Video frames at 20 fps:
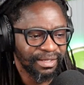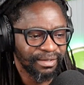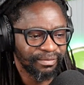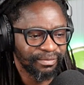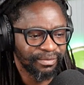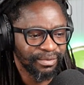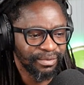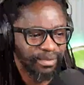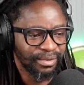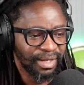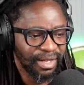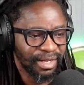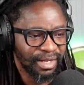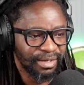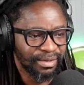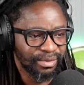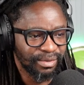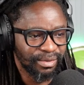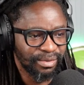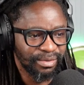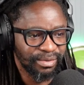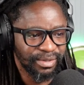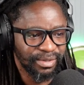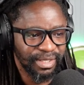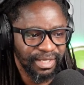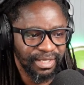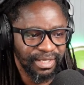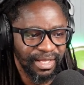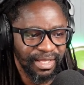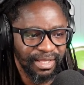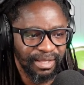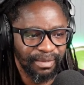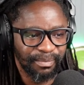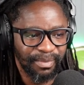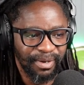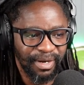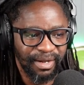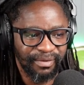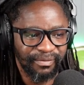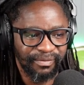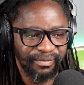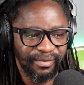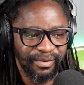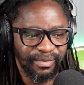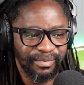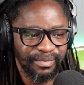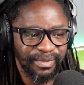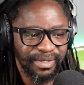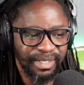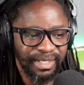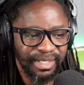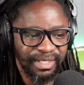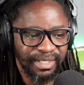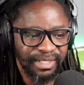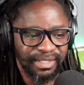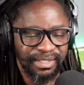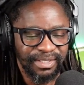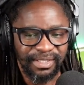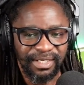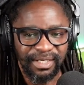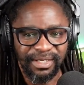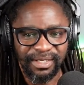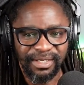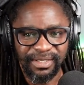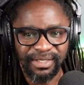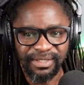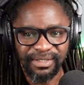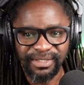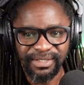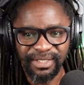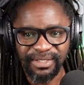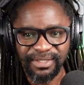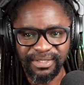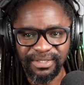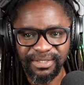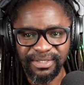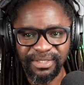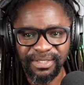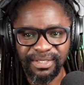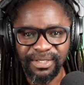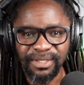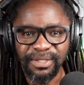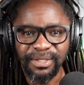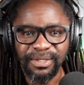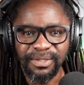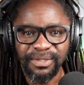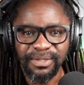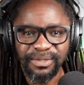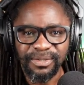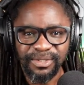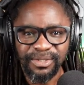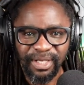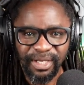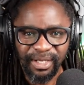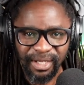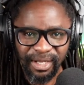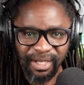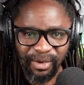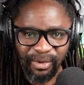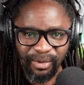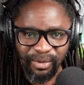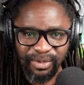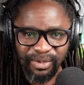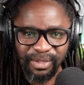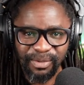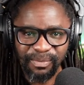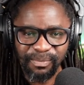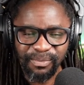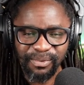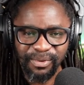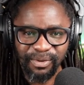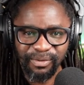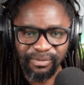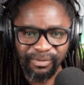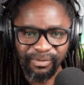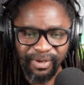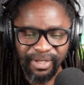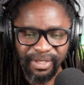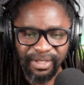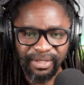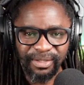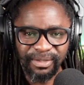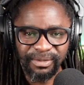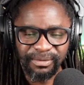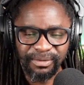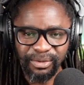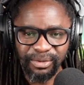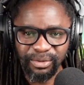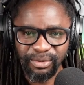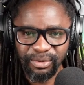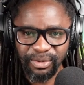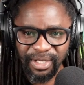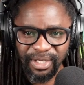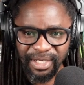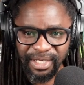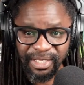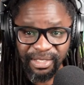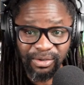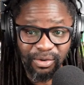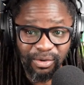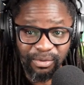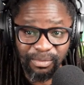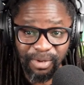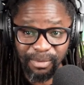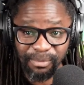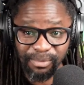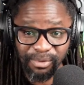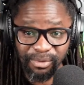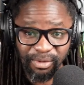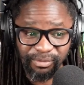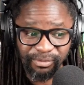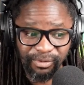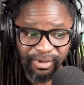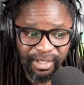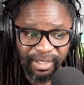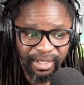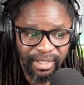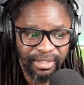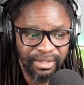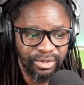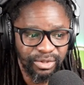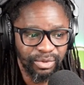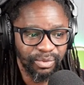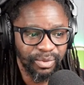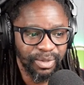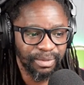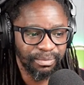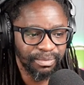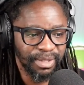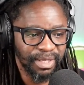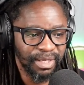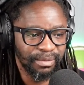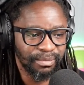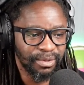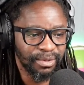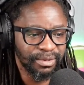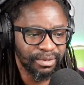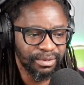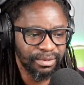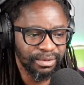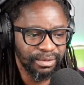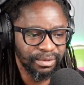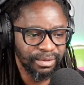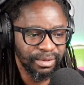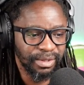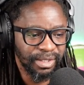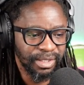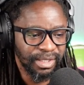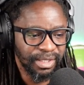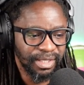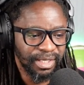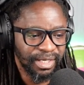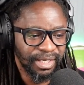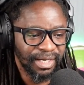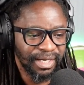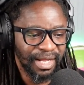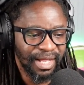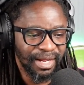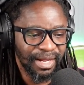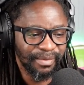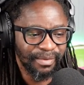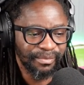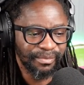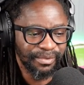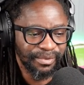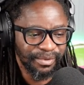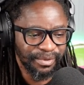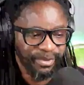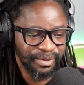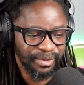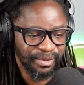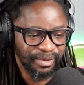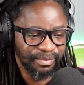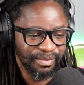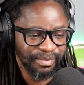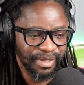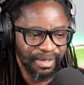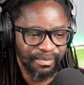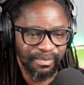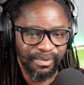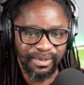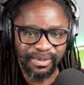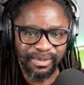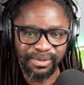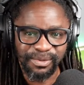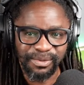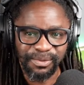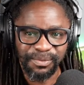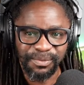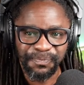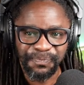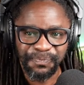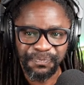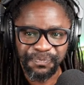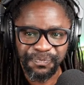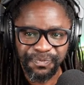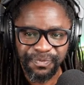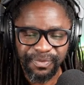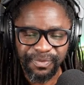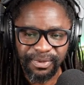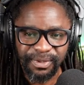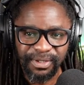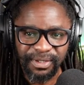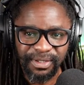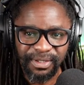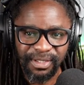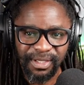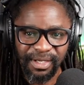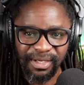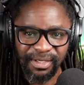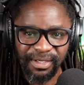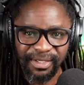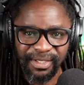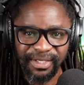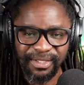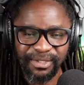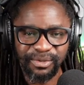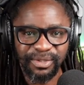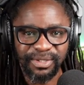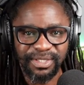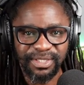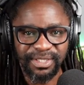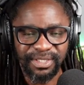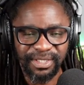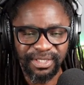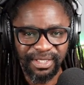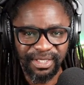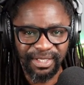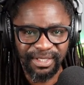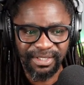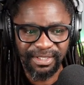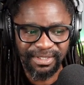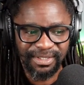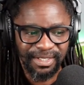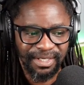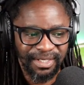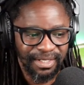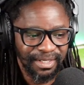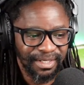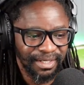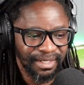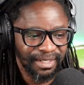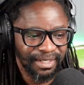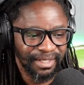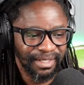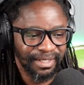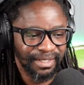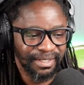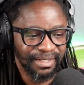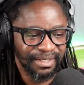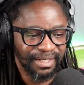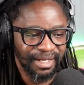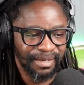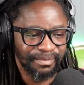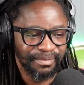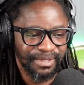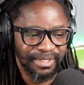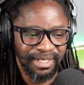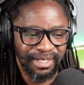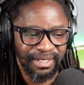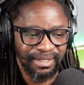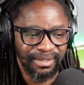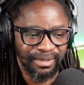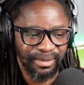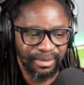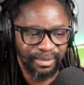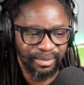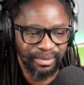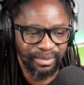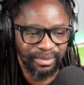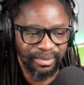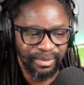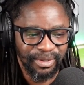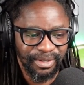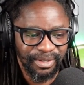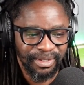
if you are on any other platform, just check out the profile, you know, the link on my profile, and you will be able to learn more. You'll be able to get your ticket. And I'm telling you,